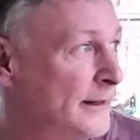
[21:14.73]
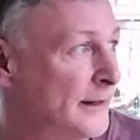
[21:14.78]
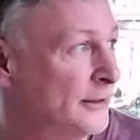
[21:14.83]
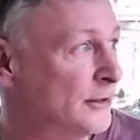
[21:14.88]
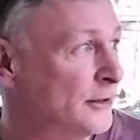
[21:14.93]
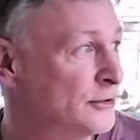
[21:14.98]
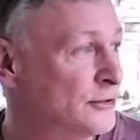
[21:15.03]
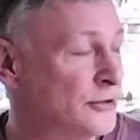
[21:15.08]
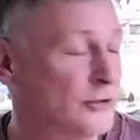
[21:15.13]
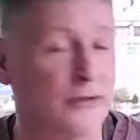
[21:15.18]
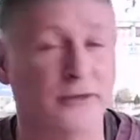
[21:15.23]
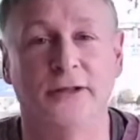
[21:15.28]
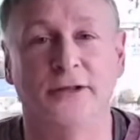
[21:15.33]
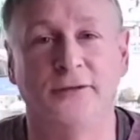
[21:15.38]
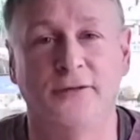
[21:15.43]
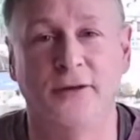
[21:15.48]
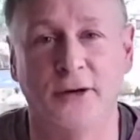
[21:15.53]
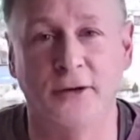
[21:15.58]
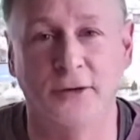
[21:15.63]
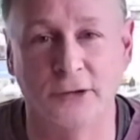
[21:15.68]
And I took
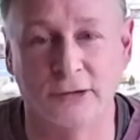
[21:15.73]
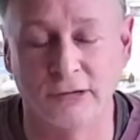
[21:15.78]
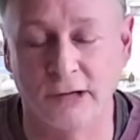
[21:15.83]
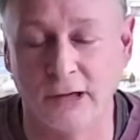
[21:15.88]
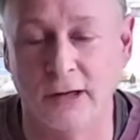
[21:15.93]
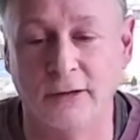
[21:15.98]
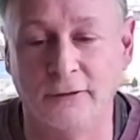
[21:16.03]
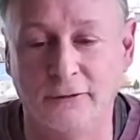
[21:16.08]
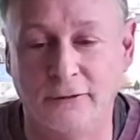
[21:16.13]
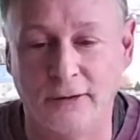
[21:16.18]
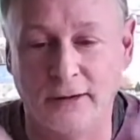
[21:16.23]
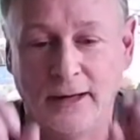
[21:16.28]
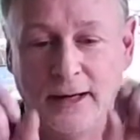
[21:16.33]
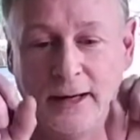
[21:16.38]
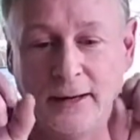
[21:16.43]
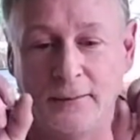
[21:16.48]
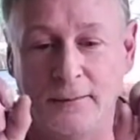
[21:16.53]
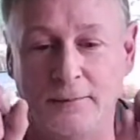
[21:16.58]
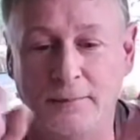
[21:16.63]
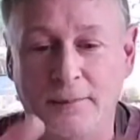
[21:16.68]
this photograph,
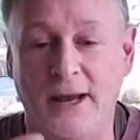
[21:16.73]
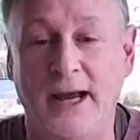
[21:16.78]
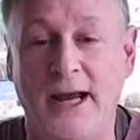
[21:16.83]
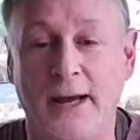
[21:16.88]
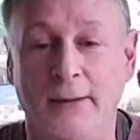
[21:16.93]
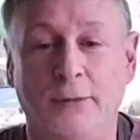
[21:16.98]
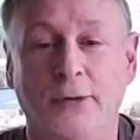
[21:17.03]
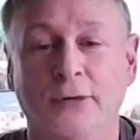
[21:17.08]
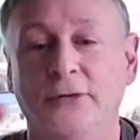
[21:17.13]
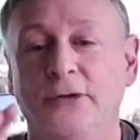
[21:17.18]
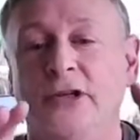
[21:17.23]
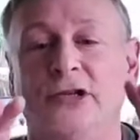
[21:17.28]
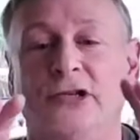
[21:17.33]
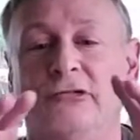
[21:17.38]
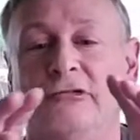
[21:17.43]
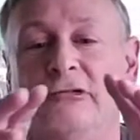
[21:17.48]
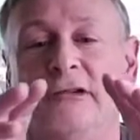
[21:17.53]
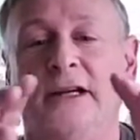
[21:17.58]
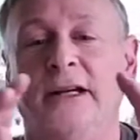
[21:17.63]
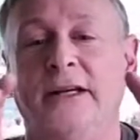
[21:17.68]
and bam, on the
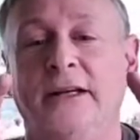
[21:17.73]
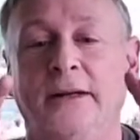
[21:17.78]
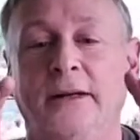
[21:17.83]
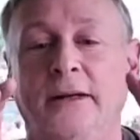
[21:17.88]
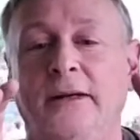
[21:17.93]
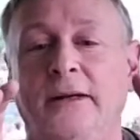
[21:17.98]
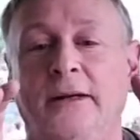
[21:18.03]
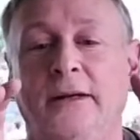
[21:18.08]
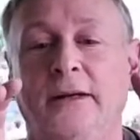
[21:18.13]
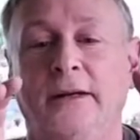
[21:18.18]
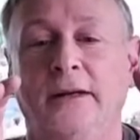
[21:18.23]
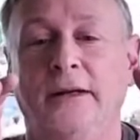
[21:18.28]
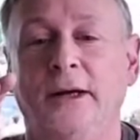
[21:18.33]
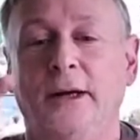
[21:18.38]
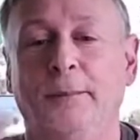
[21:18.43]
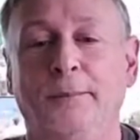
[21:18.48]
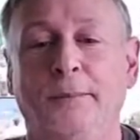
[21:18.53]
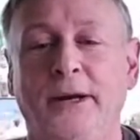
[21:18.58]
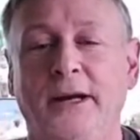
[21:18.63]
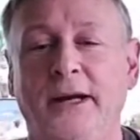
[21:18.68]
screen
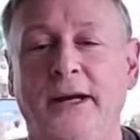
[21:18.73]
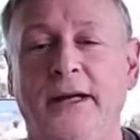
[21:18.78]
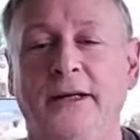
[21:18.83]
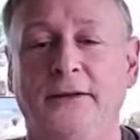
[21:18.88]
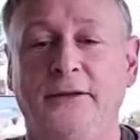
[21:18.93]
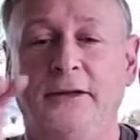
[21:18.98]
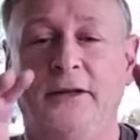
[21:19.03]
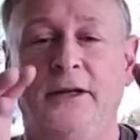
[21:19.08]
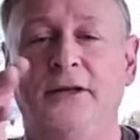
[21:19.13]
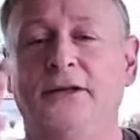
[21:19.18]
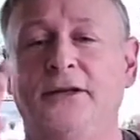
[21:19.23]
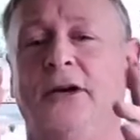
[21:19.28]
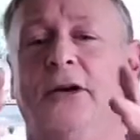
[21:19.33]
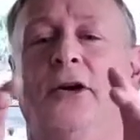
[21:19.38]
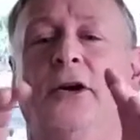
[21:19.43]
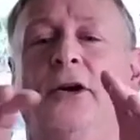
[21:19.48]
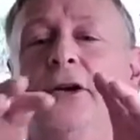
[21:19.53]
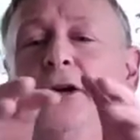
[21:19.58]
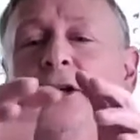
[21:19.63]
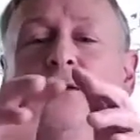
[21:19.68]
appeared this
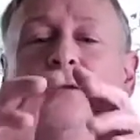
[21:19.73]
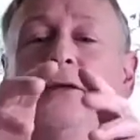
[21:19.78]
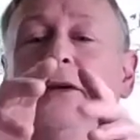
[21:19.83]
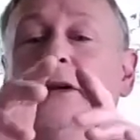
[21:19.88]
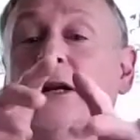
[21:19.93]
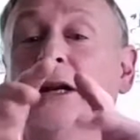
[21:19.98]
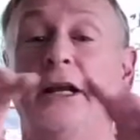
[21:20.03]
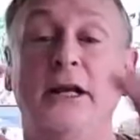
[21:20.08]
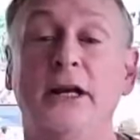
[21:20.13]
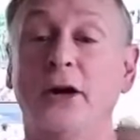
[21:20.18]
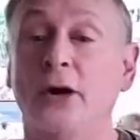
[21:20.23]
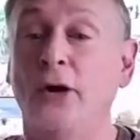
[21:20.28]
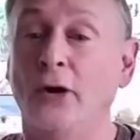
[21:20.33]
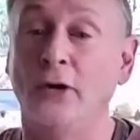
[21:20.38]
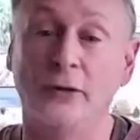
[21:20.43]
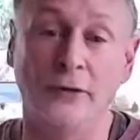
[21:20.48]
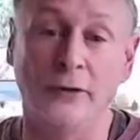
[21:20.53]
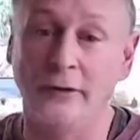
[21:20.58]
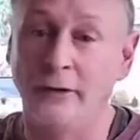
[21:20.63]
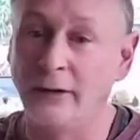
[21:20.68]
kind of
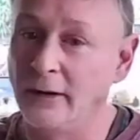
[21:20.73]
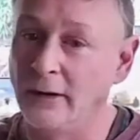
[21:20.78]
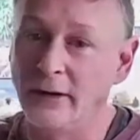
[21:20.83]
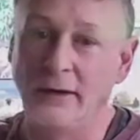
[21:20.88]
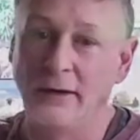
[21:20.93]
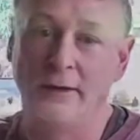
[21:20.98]
neon